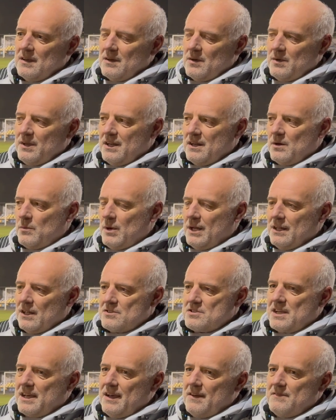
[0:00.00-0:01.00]
We
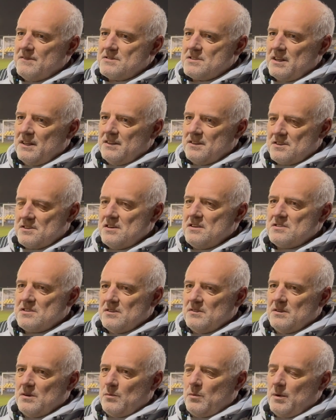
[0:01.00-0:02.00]
lost games in the
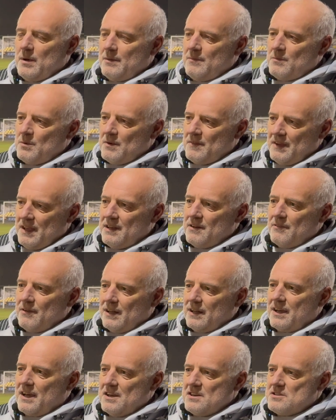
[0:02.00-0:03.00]
season that we were in a
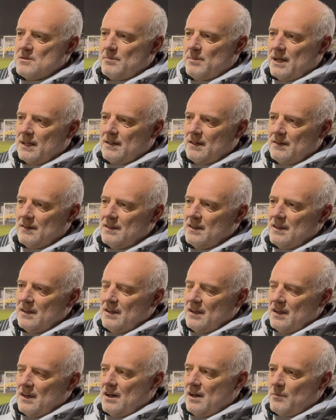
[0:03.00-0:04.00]
relegation battle,
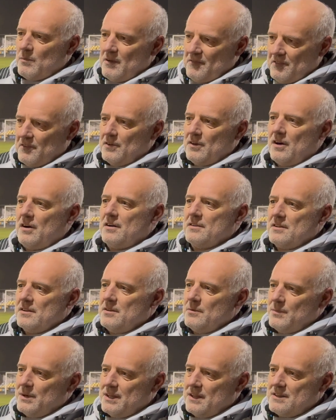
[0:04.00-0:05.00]
and we fought harder
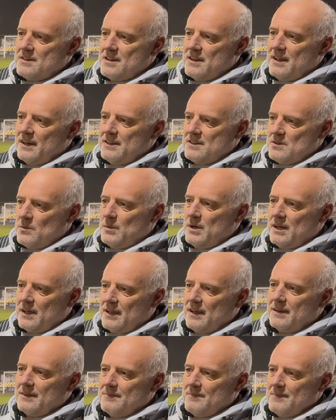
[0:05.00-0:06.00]
than we did today to win a
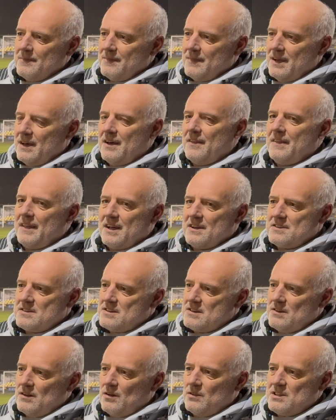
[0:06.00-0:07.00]
game, and
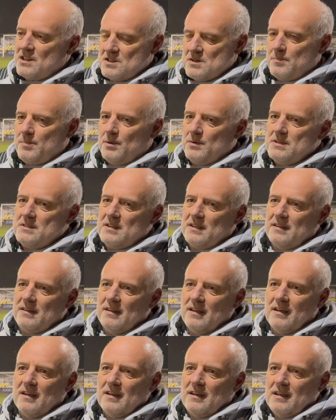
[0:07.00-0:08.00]
that's disappointing.
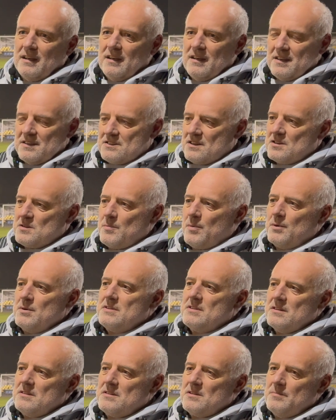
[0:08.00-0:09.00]
It's
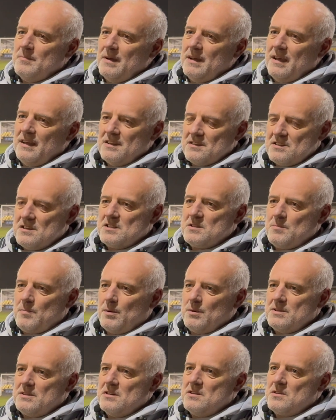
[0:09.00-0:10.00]
disappointing to me, it's
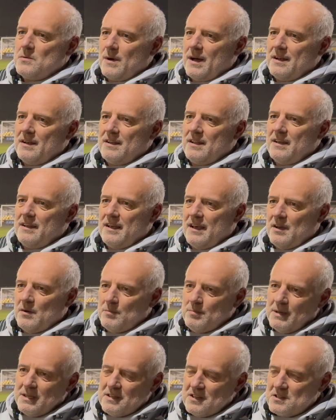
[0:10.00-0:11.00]
disappointing to Andy, it
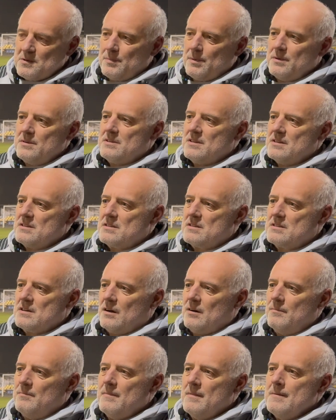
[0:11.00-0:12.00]
would be disappointing to Tom,